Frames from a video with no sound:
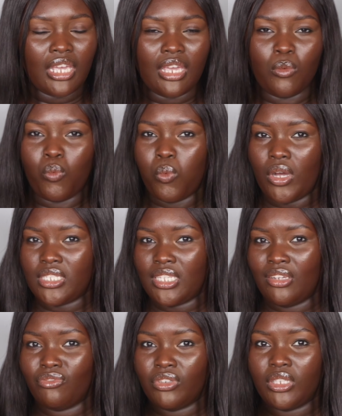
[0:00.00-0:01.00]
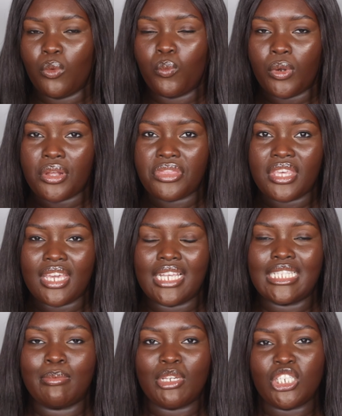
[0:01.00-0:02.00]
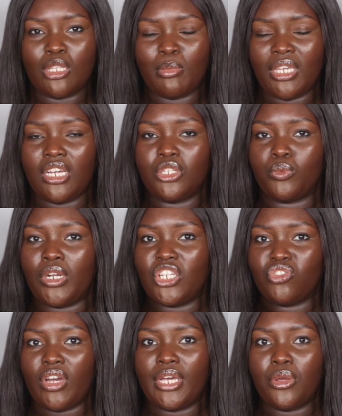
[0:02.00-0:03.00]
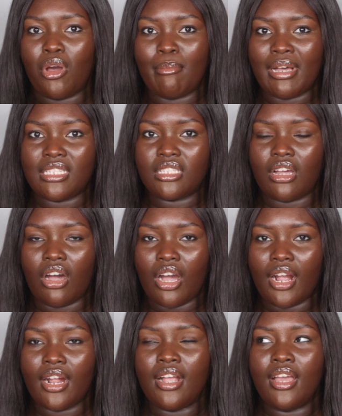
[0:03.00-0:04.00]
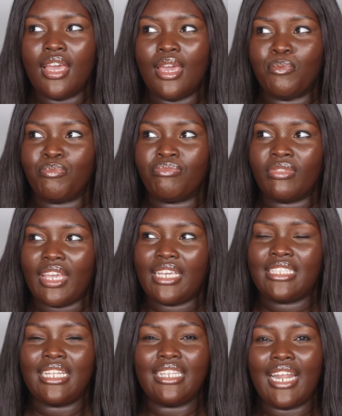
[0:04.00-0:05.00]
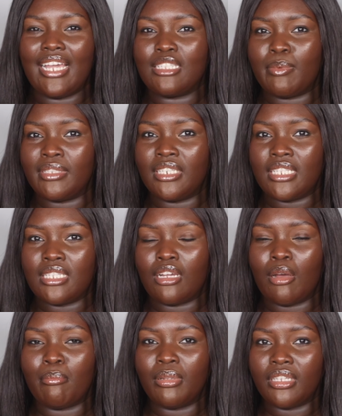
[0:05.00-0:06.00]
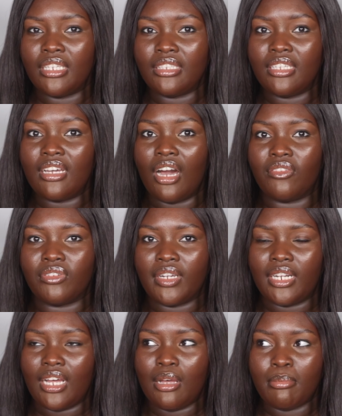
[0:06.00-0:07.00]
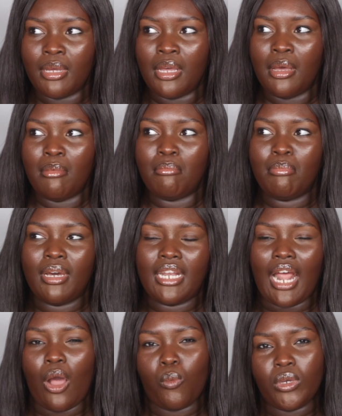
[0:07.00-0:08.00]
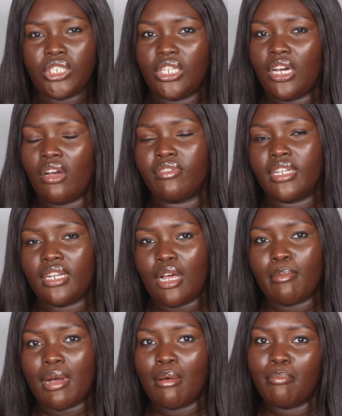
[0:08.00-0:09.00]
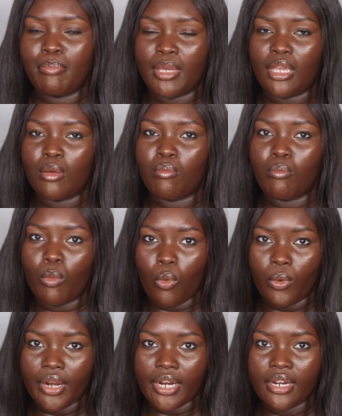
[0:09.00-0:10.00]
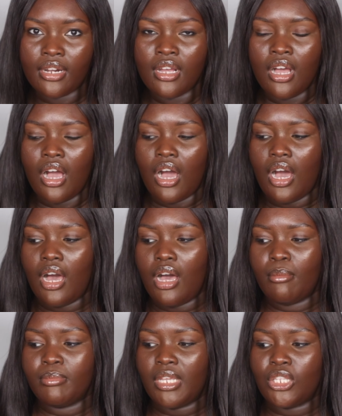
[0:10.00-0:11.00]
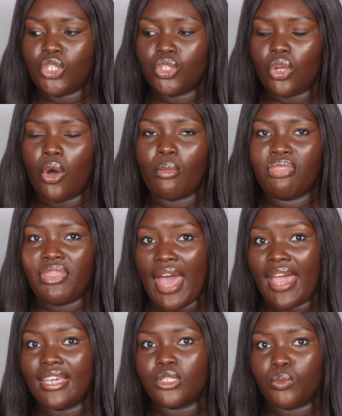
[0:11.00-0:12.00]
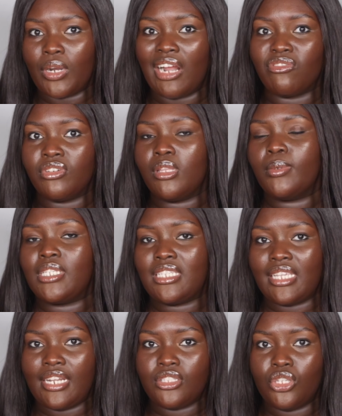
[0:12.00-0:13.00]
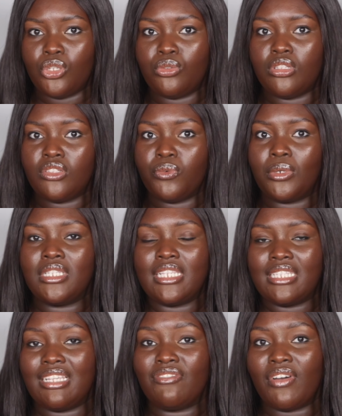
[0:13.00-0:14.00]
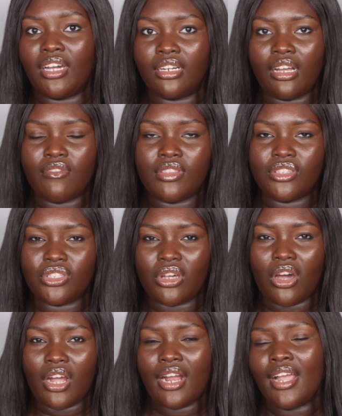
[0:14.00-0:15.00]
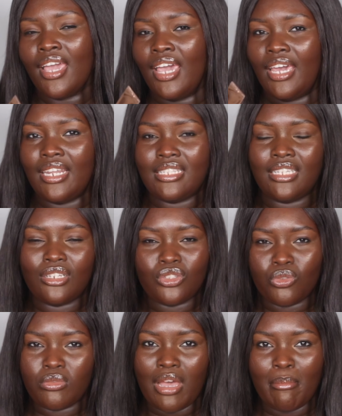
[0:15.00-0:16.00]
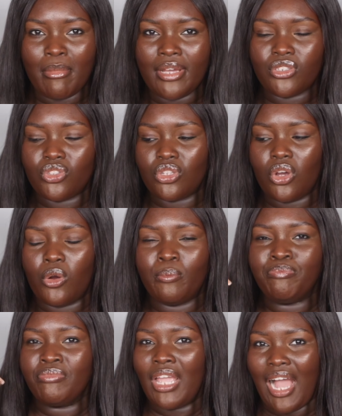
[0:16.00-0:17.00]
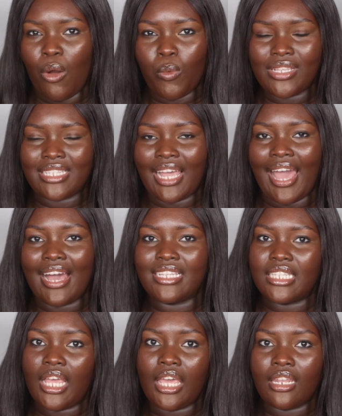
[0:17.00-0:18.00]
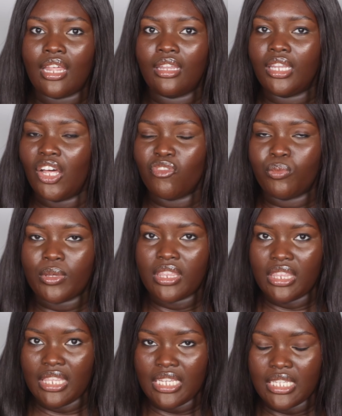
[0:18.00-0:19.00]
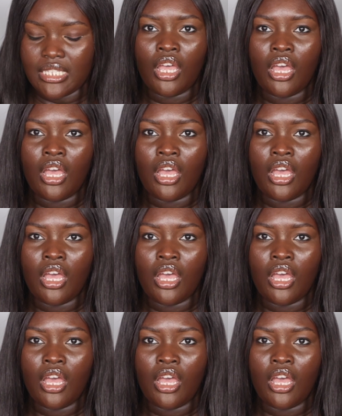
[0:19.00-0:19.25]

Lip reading: it wasn't really worth it, especially because when I tried it on my scar, it's not that I expected it to completely cover it up, but I wish it covered it up a bit more. And so that is what I really was excited to use this for, to see if I could cover the scar, and it didn't do that much, so I wasn't as in love with this.